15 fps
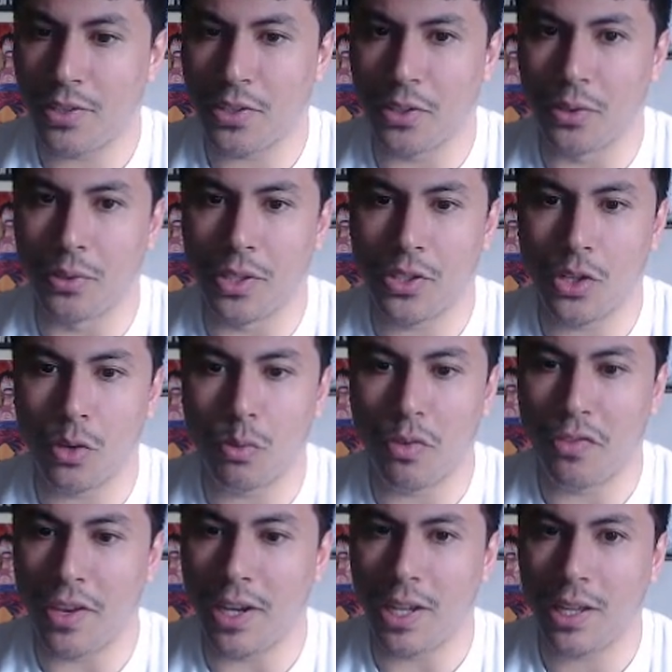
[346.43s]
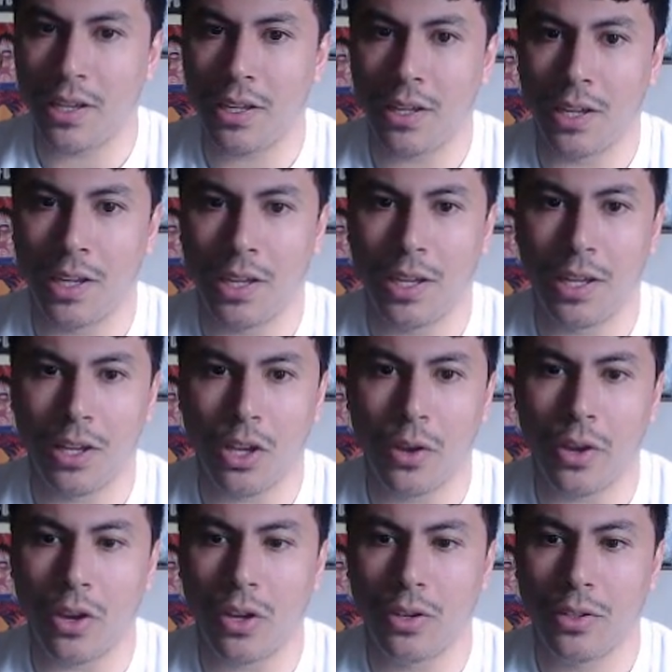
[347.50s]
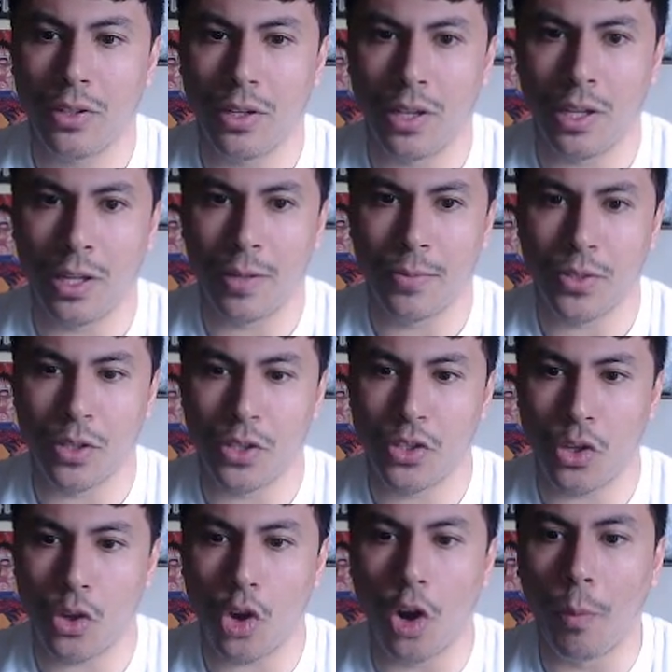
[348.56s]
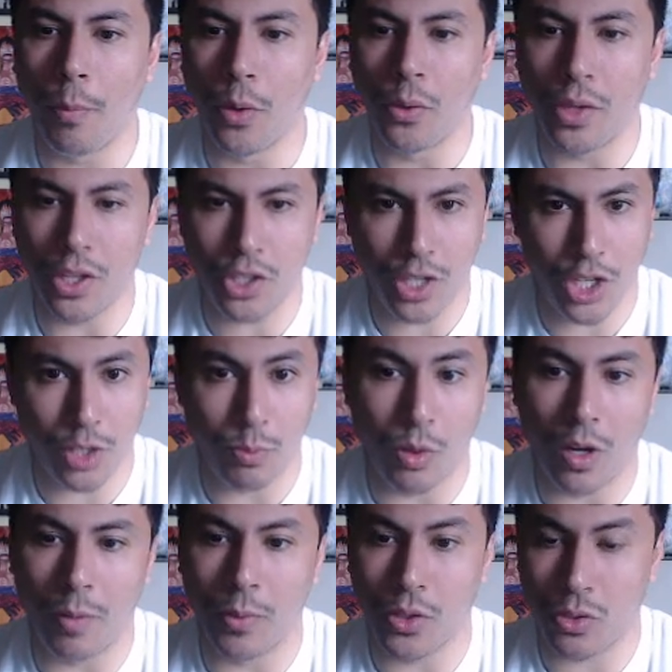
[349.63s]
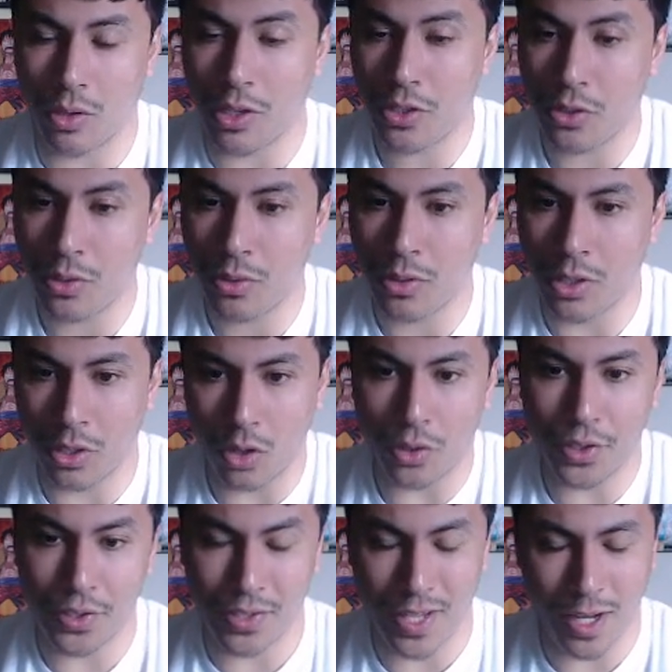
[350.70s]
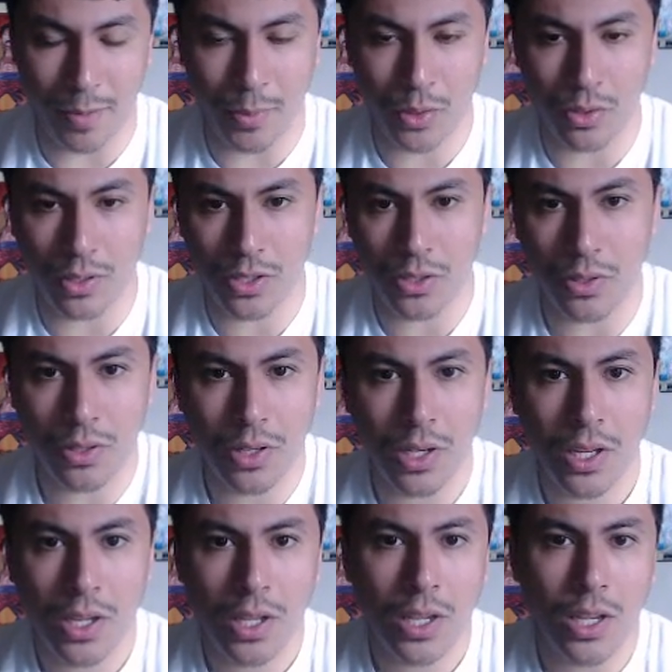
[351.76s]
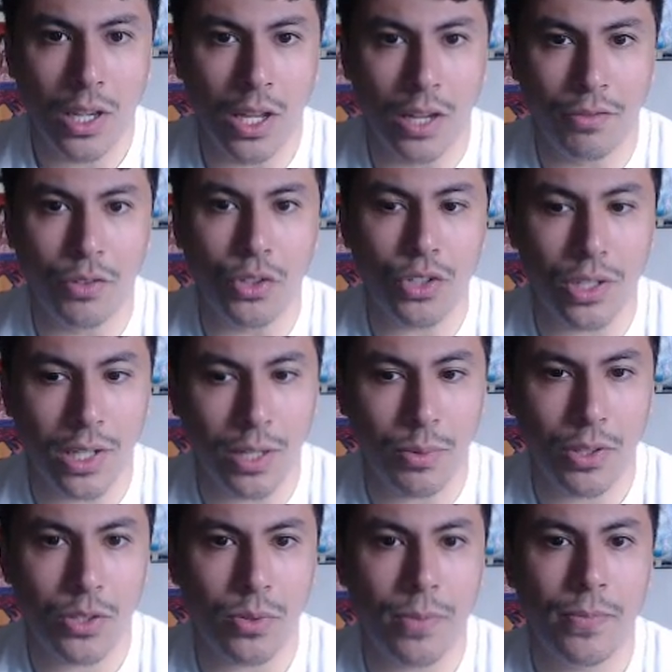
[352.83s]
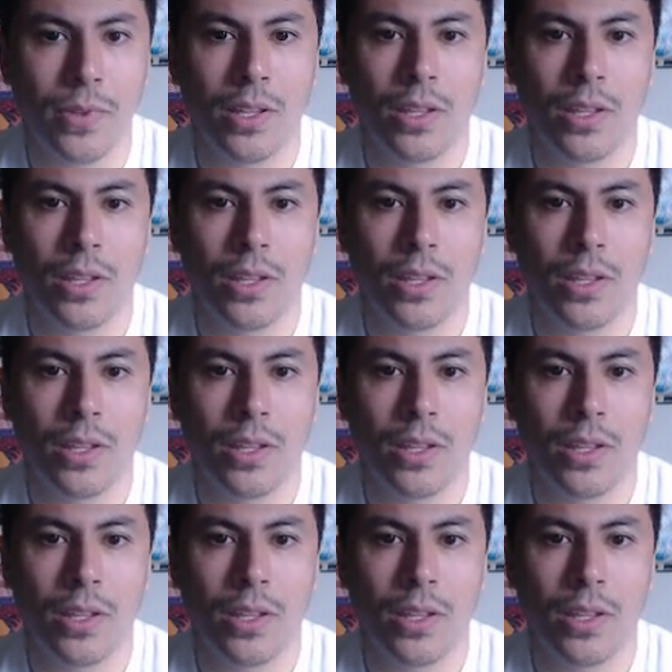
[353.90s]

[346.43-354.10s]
So there's no revealing going on. So there's no combo with Ichikishima Amaterasu, the Goddess Sun Amaterasu, unfortunately, with this one.